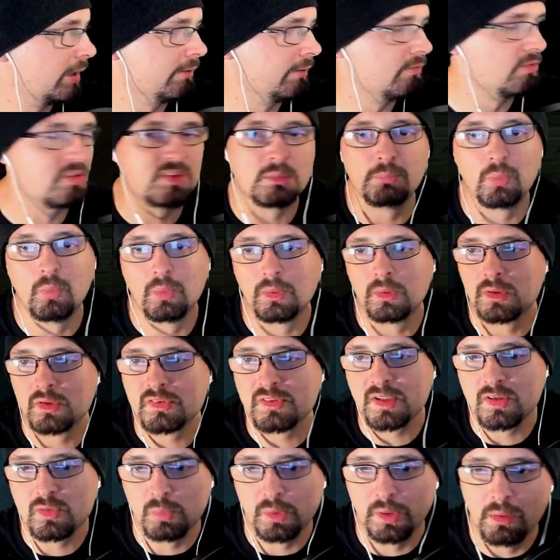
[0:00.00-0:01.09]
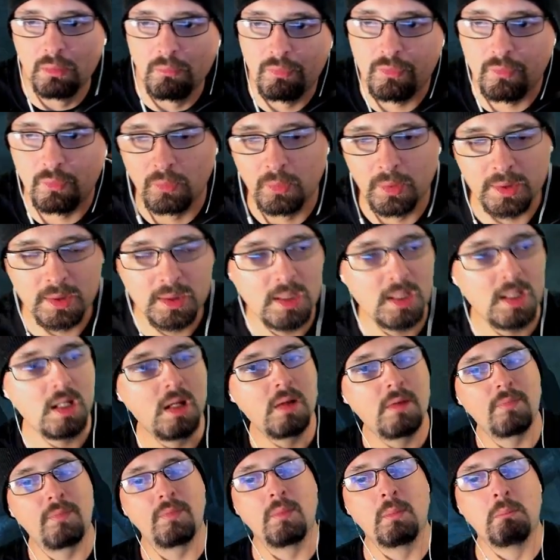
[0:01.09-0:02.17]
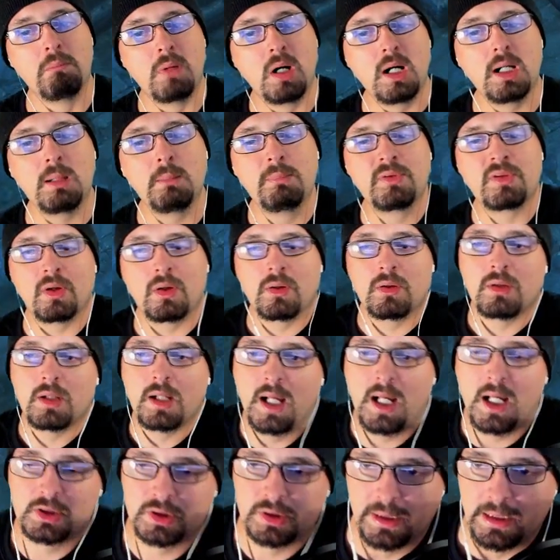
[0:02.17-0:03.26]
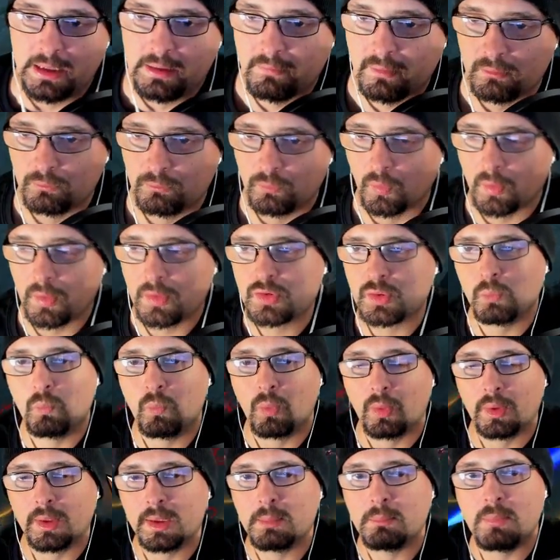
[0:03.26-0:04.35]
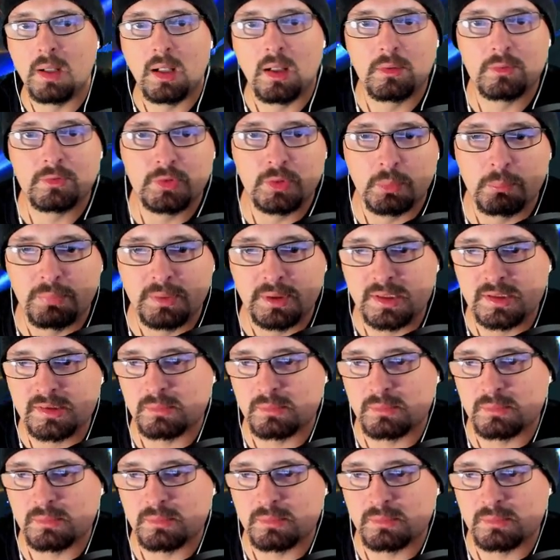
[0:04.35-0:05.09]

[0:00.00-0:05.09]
you some pointers as we go through it. The mobs aren't actually anything really to worry about. Your biggest